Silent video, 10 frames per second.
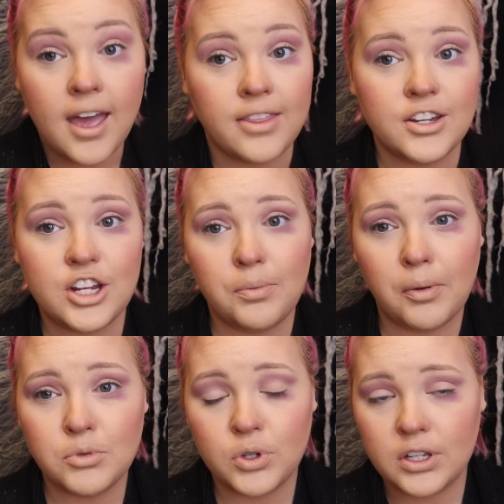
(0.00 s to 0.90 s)
And the shape
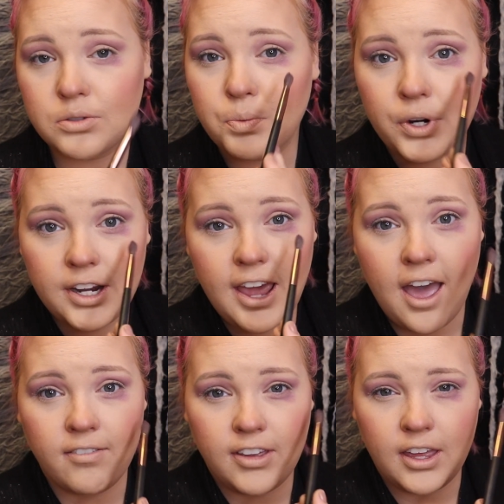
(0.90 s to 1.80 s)
I'm doing is pretty
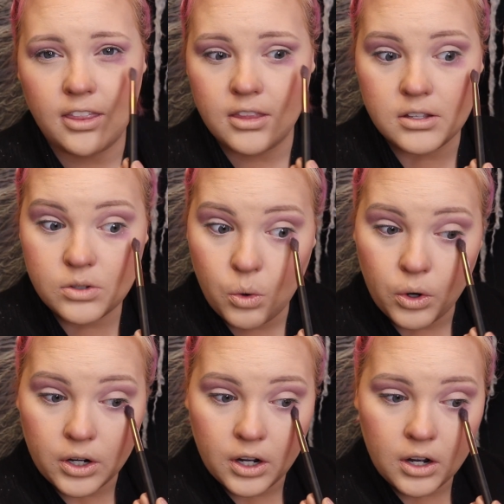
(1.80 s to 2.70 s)
heavy in this
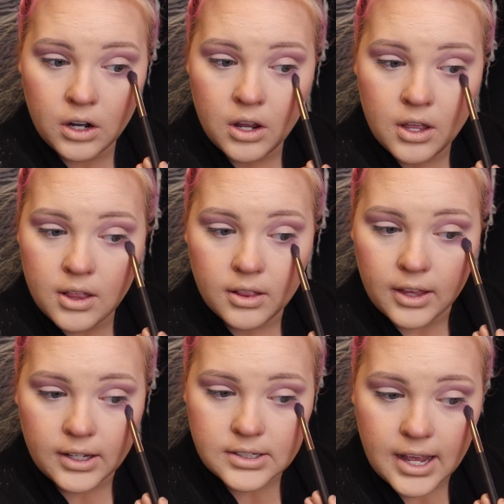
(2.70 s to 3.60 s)
corner,
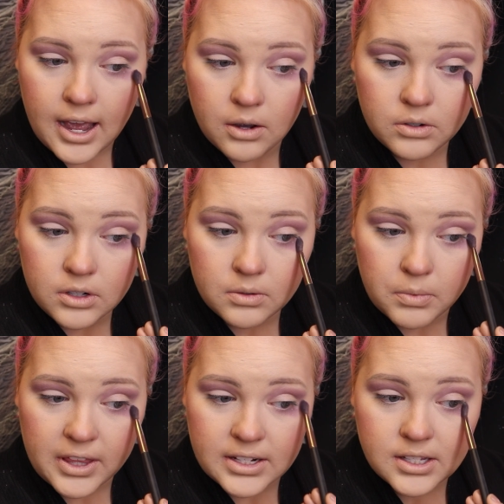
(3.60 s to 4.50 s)
like down,
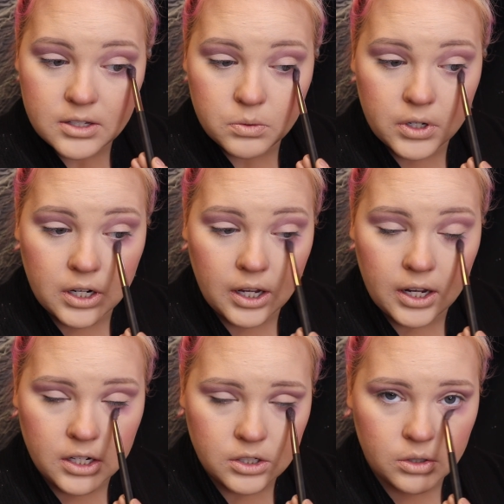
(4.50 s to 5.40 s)
but that's because we're gonna
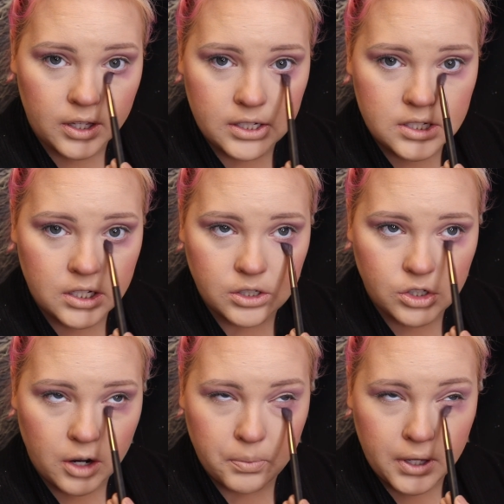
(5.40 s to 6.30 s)
kind of do like
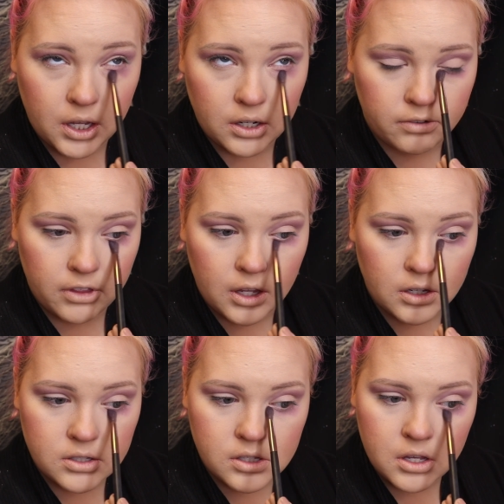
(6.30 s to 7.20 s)
teardroppy kind of
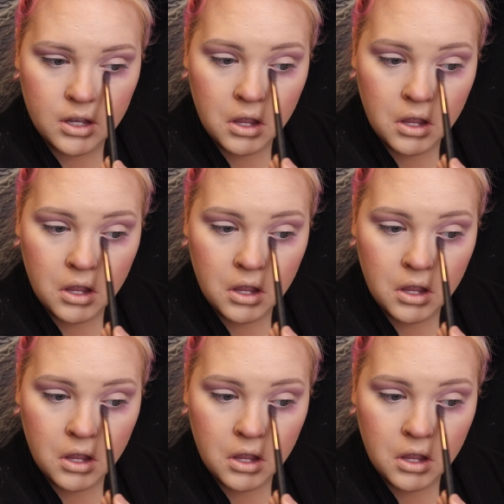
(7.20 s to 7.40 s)
things.